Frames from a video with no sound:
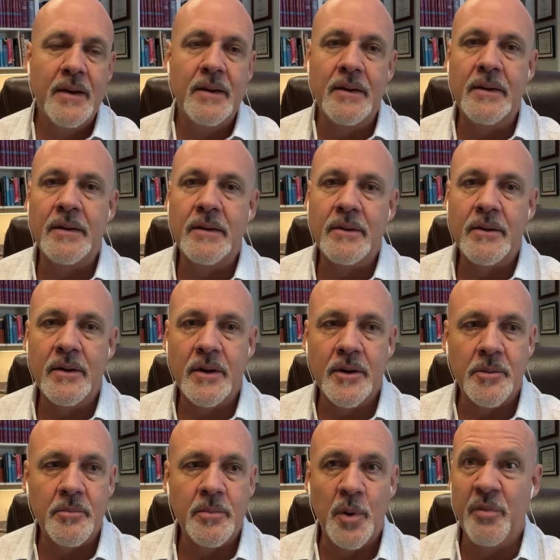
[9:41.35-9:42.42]
And I
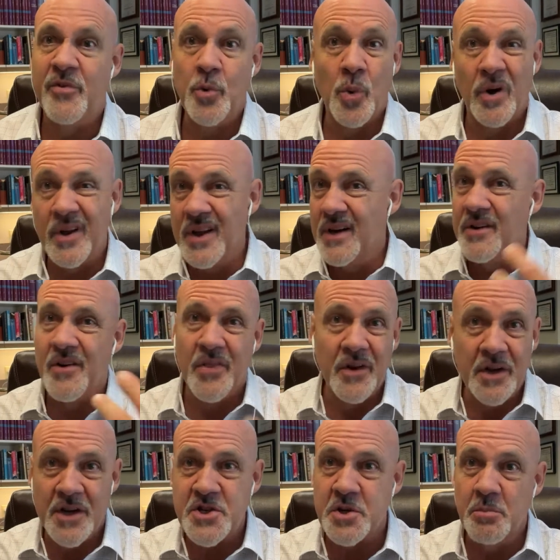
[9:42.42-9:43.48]
mean, if you want to get into the
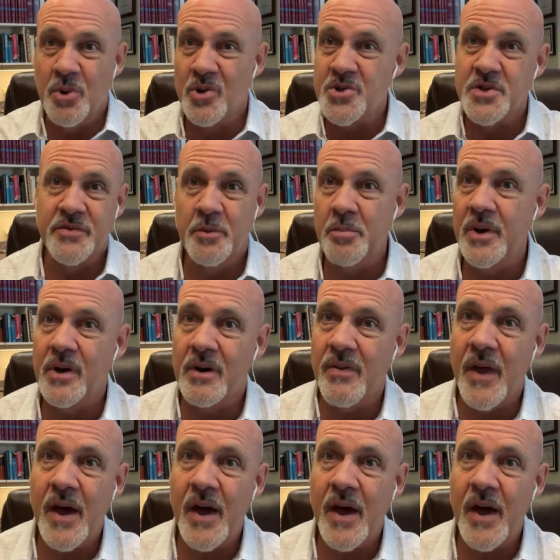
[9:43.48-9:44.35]
nuts and bolts of it beyond